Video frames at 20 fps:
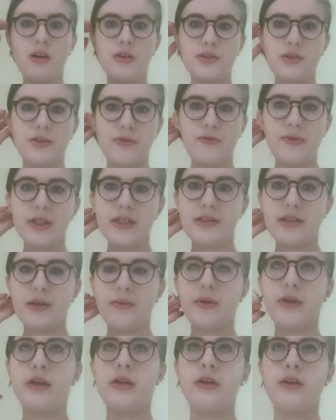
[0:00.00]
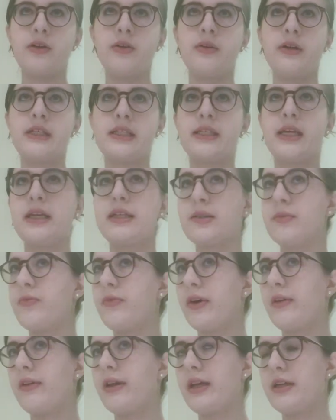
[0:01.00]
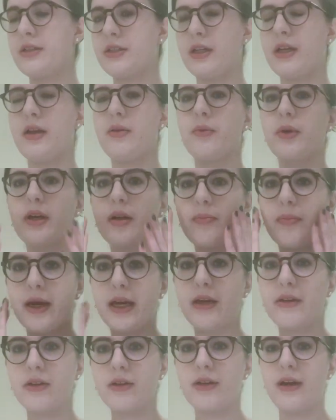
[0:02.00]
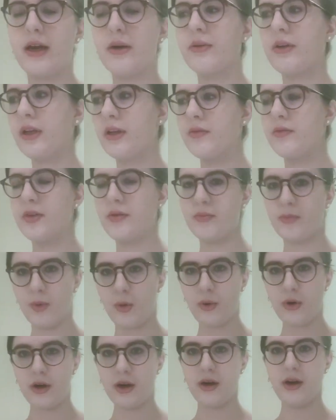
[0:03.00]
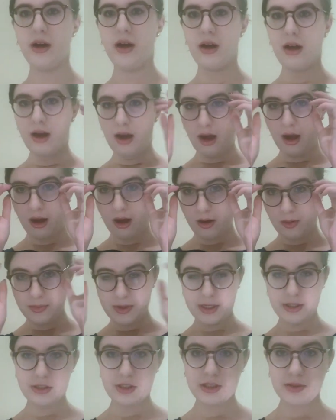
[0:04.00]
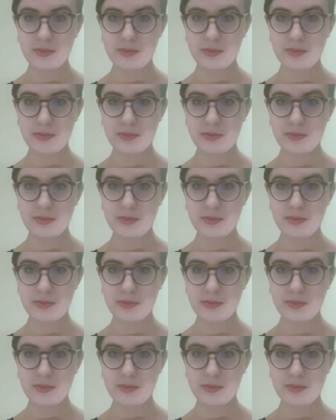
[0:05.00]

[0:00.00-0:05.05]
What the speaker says: So the first thing we're gonna do is take some foundation and we're gonna pale her out even more because she's